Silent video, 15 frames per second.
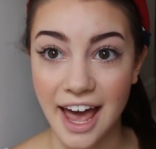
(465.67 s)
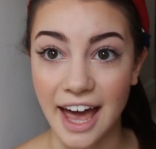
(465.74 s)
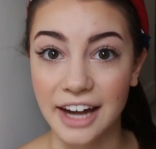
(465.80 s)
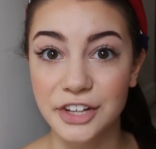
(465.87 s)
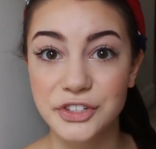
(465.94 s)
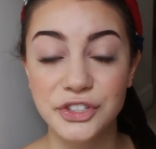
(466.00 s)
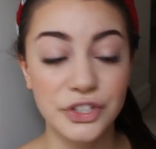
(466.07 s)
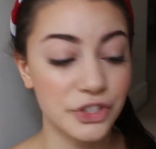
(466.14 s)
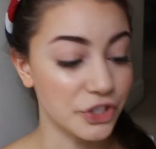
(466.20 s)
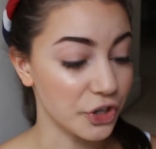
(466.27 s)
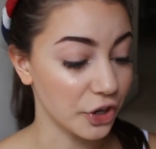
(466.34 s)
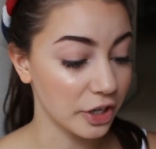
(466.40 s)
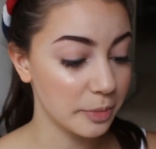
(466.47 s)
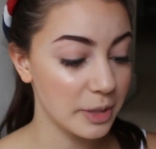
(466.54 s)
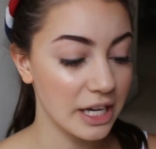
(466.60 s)
And it's just
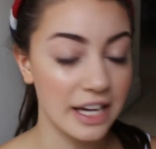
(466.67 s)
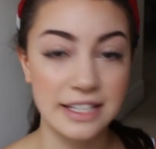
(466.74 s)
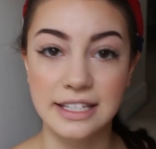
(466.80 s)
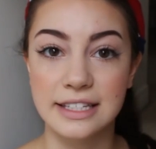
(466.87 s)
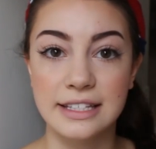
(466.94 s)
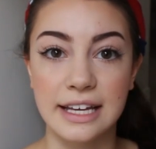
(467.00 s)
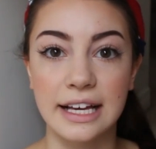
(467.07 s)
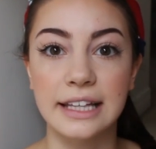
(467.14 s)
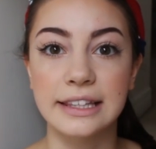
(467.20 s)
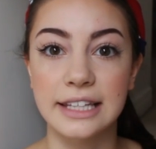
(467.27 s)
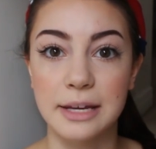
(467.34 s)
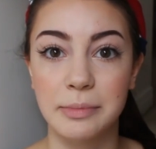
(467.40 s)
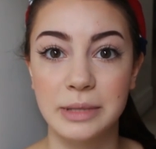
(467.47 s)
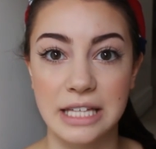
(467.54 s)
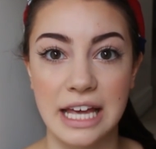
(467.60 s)
good because it's like a
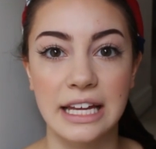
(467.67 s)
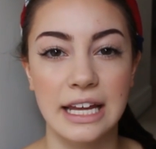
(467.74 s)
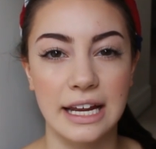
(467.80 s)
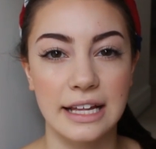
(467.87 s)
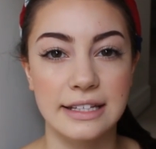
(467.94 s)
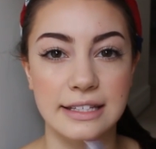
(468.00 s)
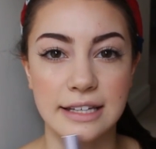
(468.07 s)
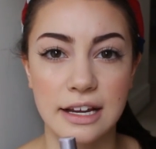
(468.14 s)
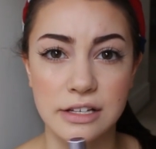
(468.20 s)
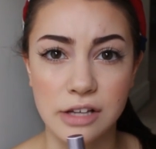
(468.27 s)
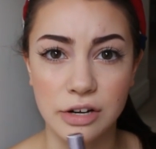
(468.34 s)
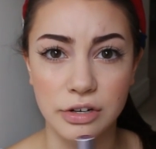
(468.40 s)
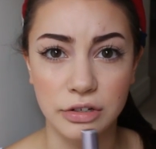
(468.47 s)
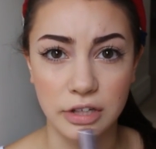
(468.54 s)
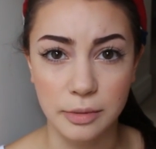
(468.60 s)
lip tint and it stays
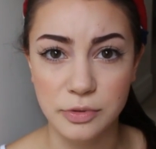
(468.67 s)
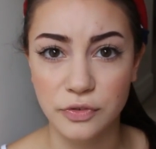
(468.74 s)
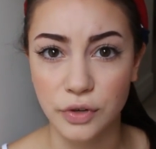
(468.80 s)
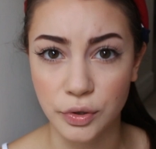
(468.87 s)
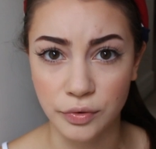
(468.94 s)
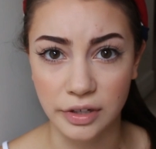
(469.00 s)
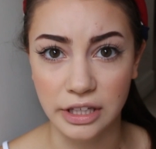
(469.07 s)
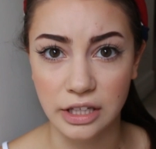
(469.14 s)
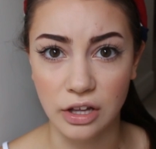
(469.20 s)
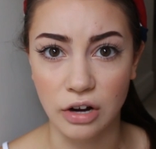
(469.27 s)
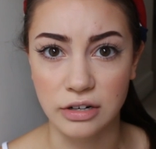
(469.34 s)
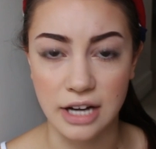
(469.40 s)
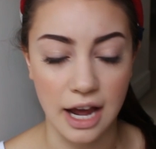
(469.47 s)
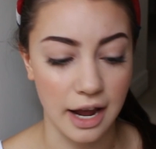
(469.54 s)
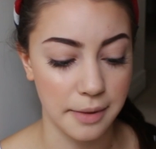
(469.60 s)
on your lips for a really
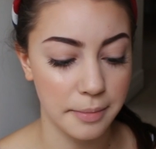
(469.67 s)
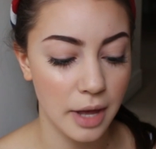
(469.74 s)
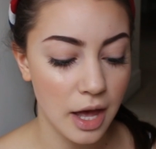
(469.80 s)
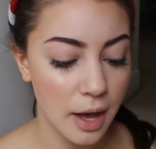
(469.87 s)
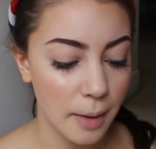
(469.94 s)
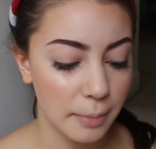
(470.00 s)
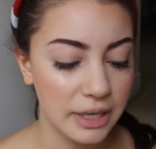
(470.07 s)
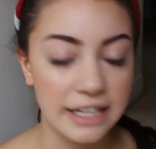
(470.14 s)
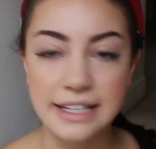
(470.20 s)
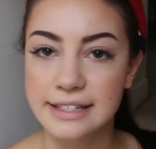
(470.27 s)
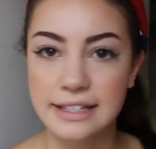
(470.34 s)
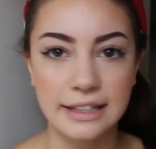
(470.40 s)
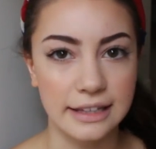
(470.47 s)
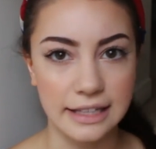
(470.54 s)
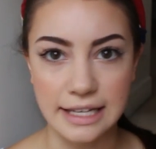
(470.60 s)
long time, but it
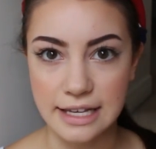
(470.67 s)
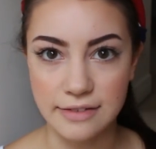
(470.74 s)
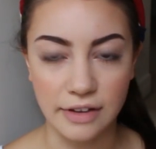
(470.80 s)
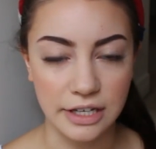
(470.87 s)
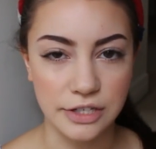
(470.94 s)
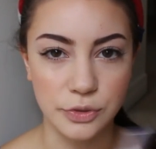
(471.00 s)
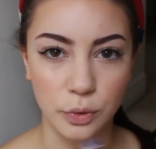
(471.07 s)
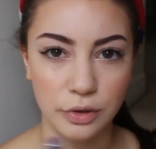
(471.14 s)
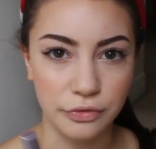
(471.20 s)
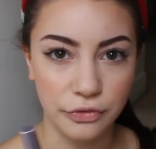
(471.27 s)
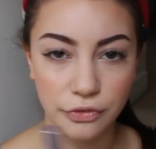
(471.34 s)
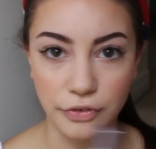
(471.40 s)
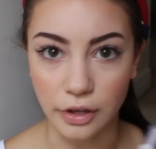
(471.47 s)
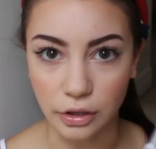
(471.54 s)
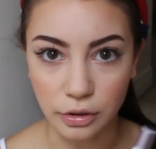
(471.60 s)
doesn't leave any sort of
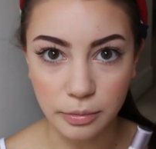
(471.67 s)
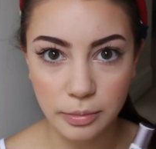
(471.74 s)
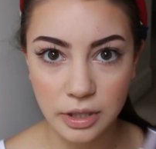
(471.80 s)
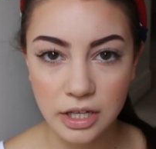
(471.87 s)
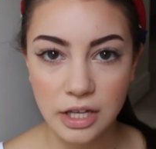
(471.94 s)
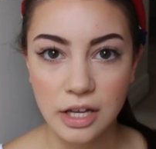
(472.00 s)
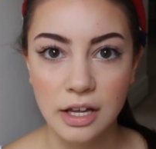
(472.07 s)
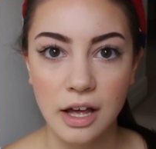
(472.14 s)
film.